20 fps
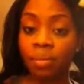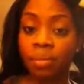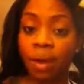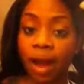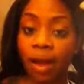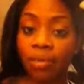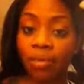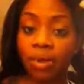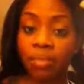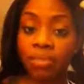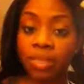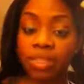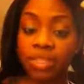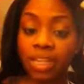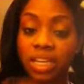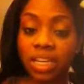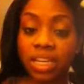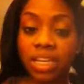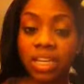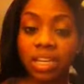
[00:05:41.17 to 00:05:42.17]
by
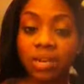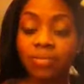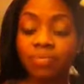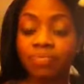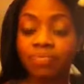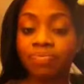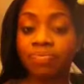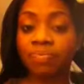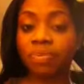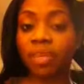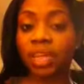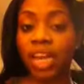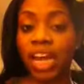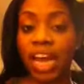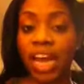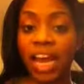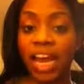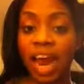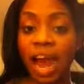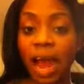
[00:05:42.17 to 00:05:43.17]
Remington,
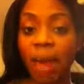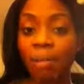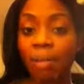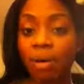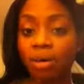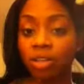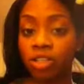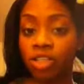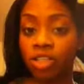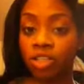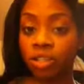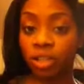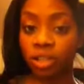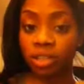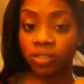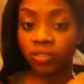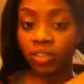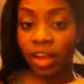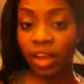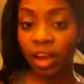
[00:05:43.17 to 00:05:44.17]
and I purchased
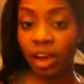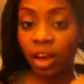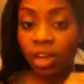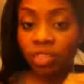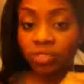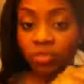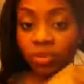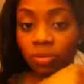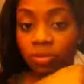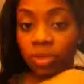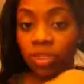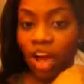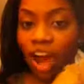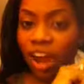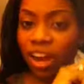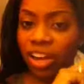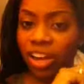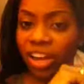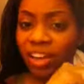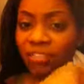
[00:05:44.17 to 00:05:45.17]
those flat irons from
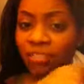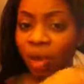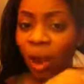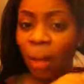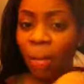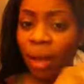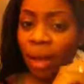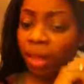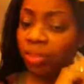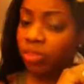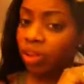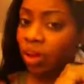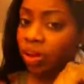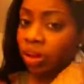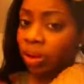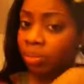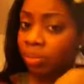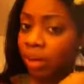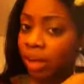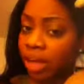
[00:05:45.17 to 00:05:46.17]
Target for about
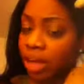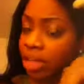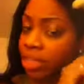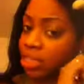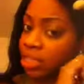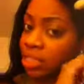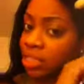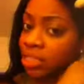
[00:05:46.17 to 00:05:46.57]
$30.